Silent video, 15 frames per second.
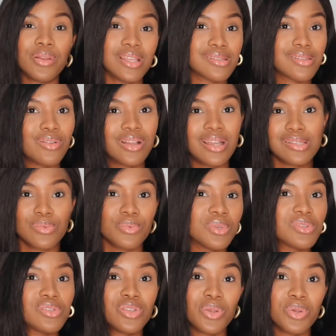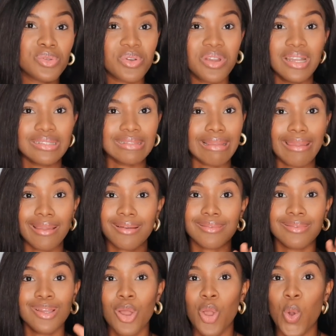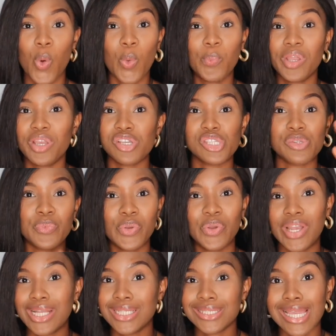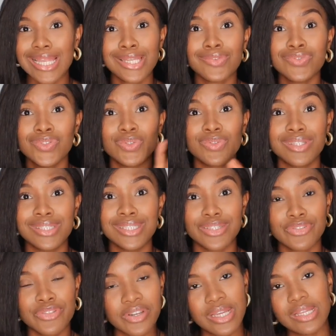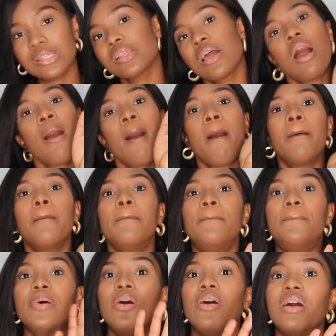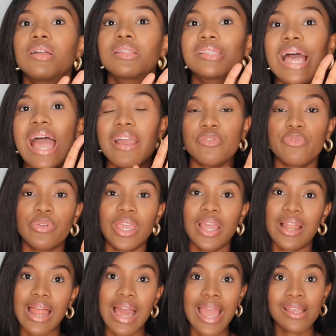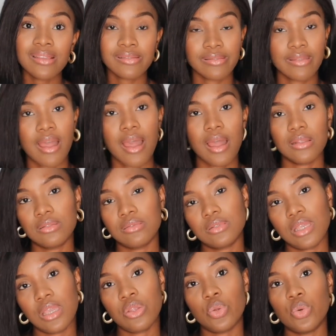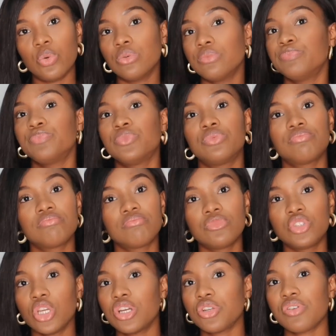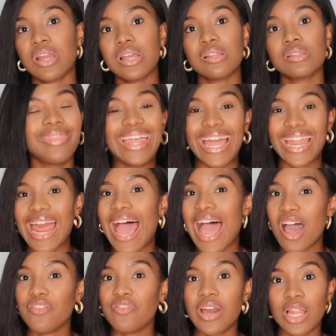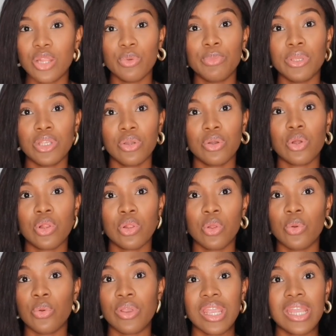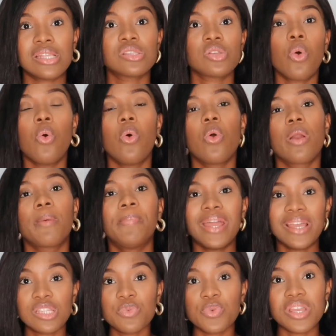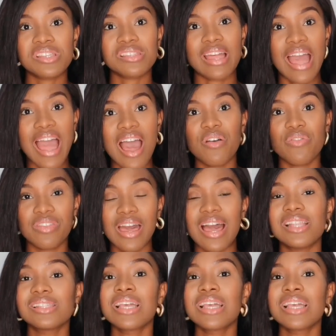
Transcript: as long as it was deodorant, like, or perspirant. I didn't even know the difference. But I realized that, you know, deodorants that have aluminium chlorate or perspirants that have that